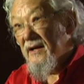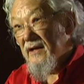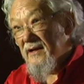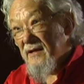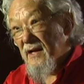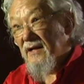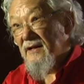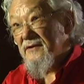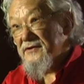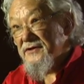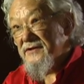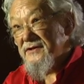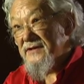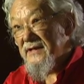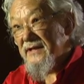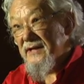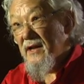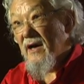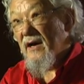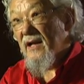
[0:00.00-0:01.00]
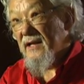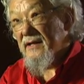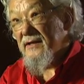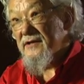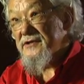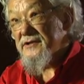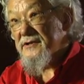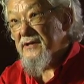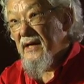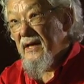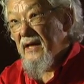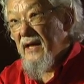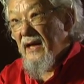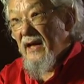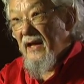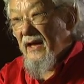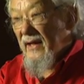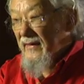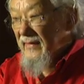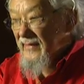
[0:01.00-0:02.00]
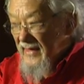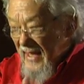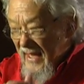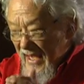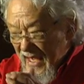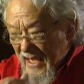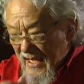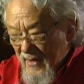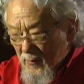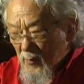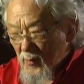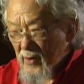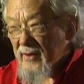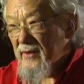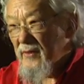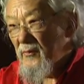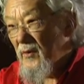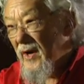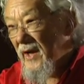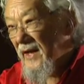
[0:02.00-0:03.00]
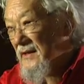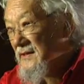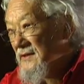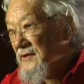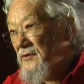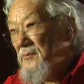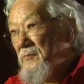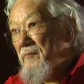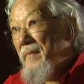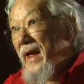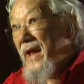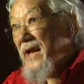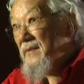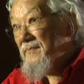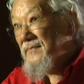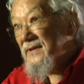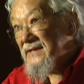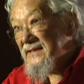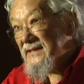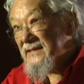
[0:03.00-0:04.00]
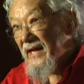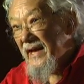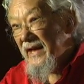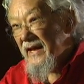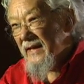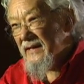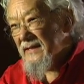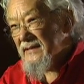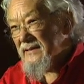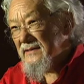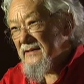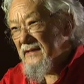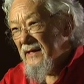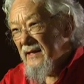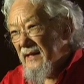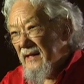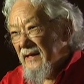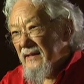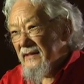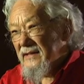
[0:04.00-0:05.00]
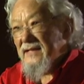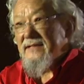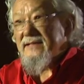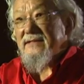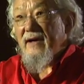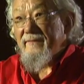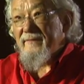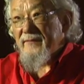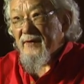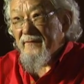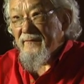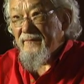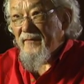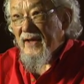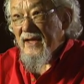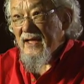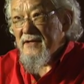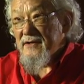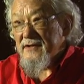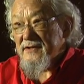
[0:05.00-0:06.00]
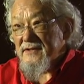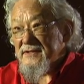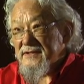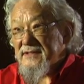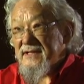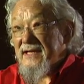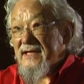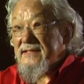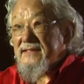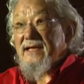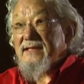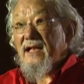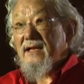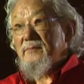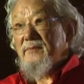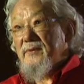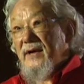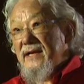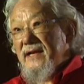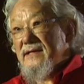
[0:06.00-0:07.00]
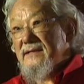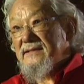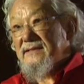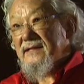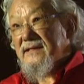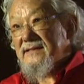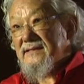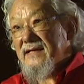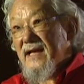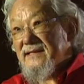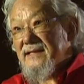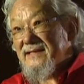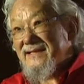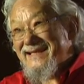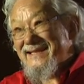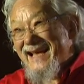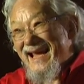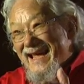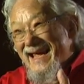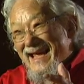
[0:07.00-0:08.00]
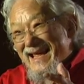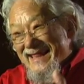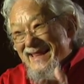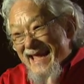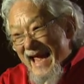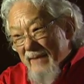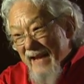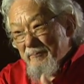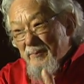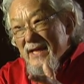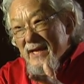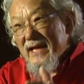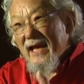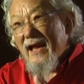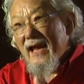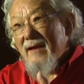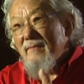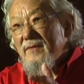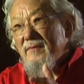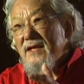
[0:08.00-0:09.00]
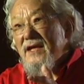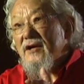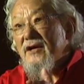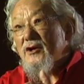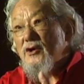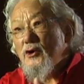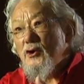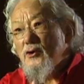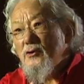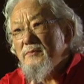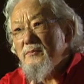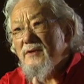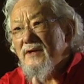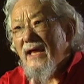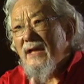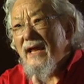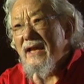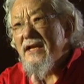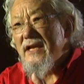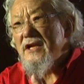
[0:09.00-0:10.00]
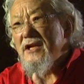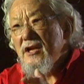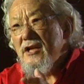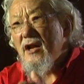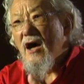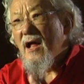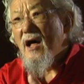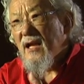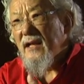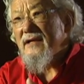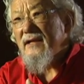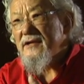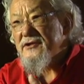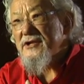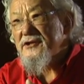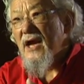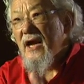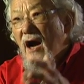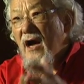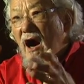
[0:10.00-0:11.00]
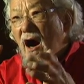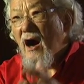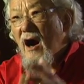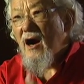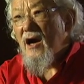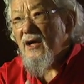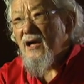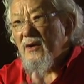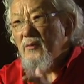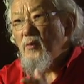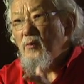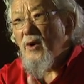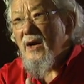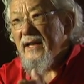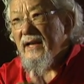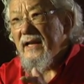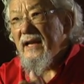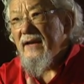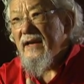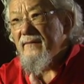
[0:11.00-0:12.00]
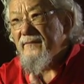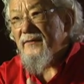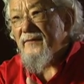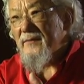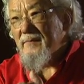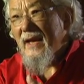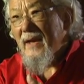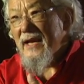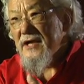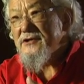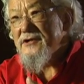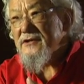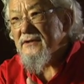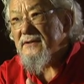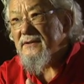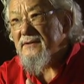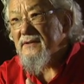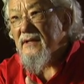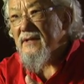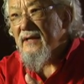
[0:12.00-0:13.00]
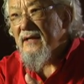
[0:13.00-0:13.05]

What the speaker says: cultures and knowledge. They were the ones who made mistakes. They suffered failures, they celebrated successes. That became the accumulated knowledge, hard-won information